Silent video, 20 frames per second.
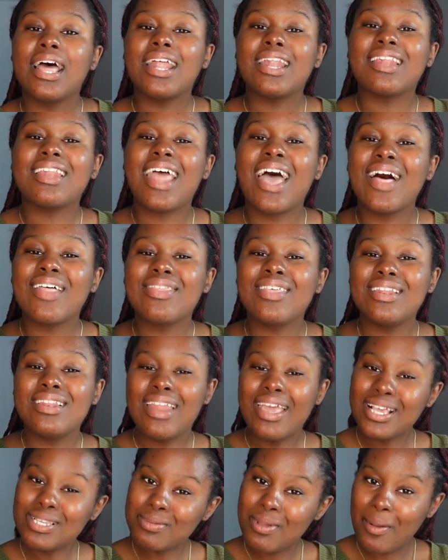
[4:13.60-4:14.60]
Now the
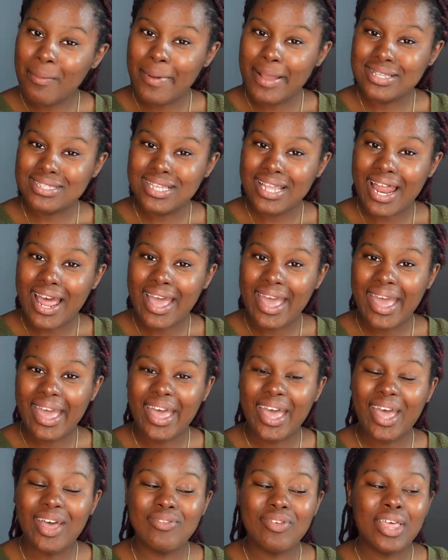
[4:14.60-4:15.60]
next pair of pants that I
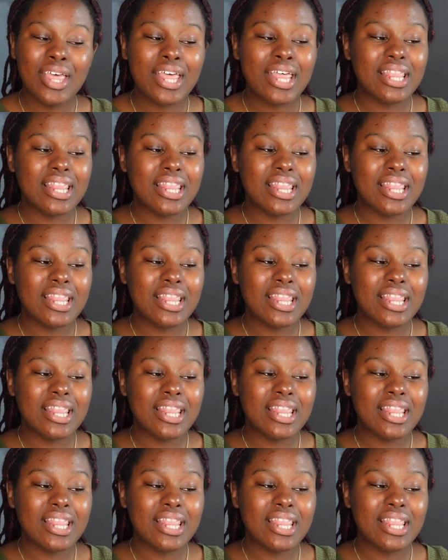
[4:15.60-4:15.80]
have,